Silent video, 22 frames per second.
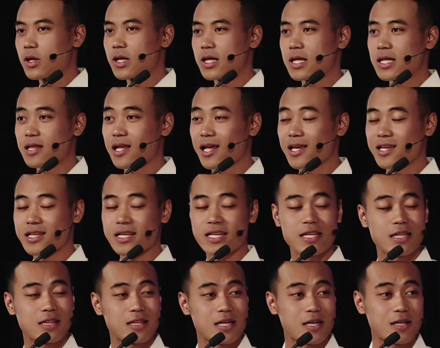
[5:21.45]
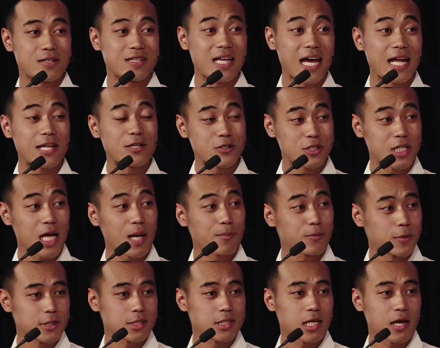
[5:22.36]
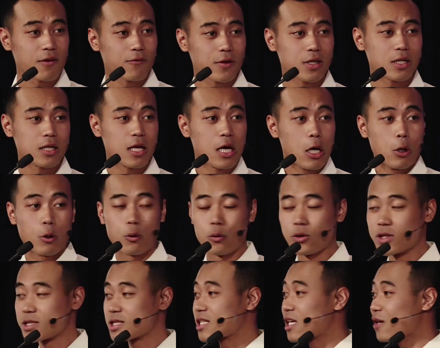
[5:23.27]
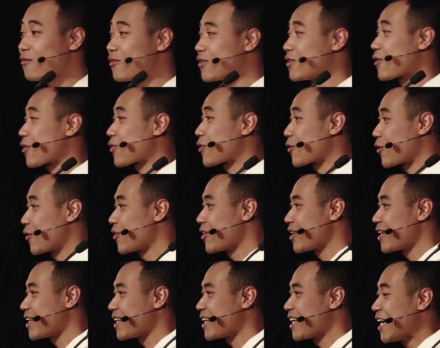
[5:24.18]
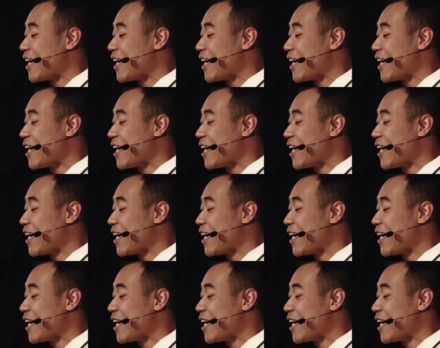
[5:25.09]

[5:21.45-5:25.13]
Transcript: like in Daniel chapter 7, who is given authority,